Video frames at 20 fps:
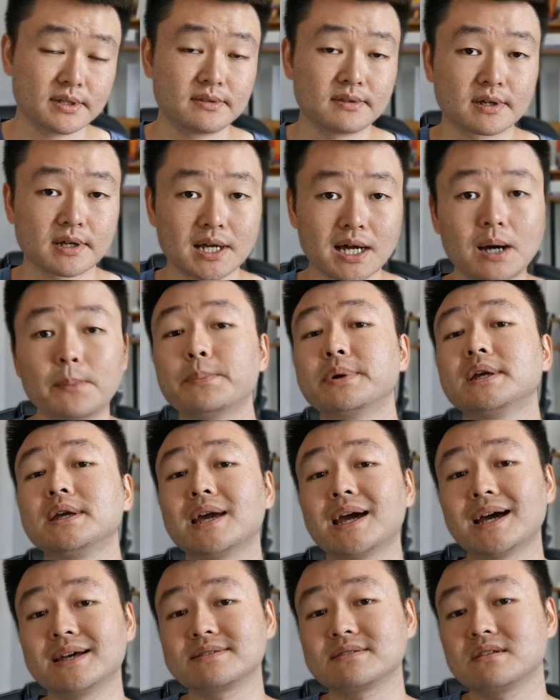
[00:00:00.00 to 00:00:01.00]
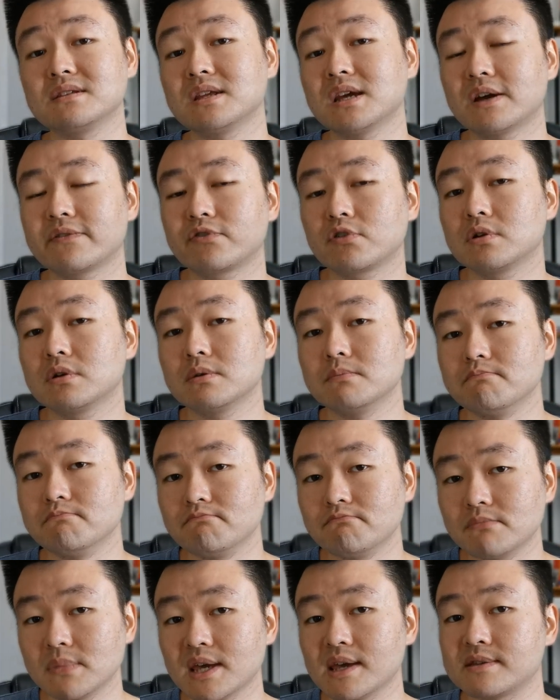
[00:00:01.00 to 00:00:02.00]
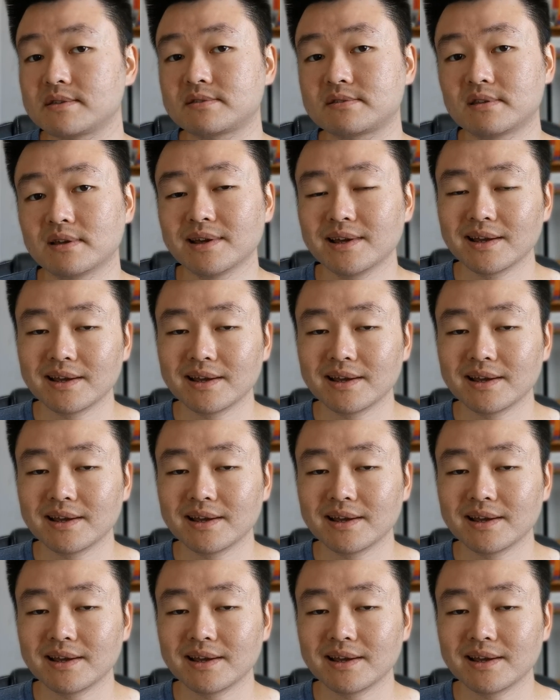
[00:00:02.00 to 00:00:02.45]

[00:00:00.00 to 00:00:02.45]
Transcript: the company has never missed